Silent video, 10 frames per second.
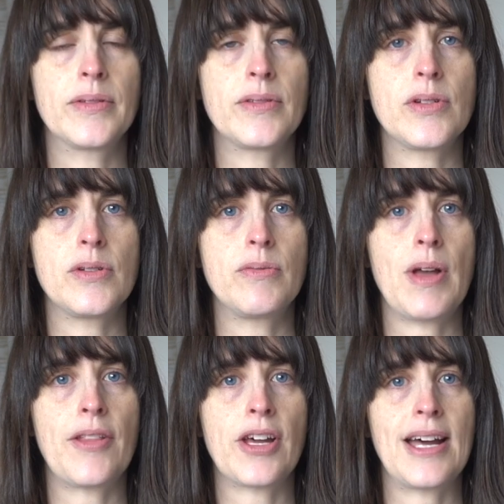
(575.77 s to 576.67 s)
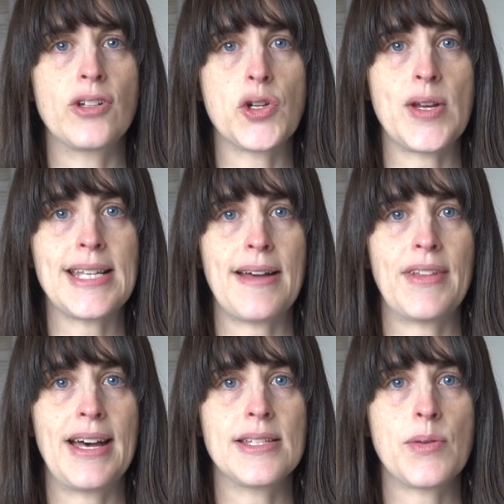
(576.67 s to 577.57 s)
do other countries have
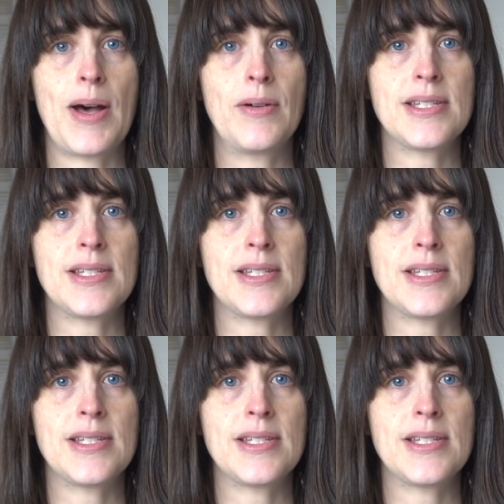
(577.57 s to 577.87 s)
that as well?